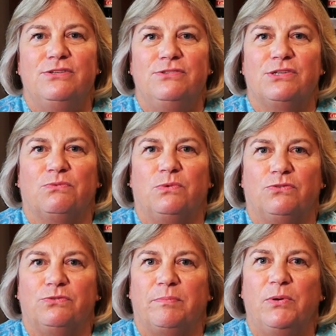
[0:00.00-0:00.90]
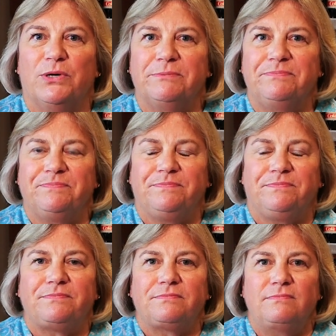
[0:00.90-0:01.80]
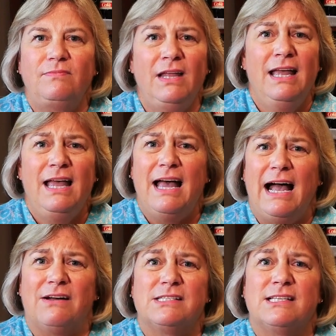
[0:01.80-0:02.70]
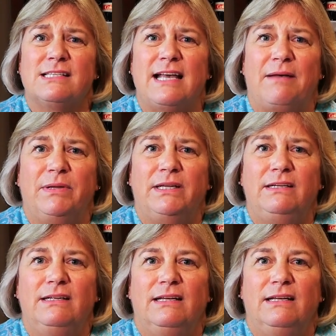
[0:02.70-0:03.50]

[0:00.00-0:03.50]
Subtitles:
News and World Report. How does this happen?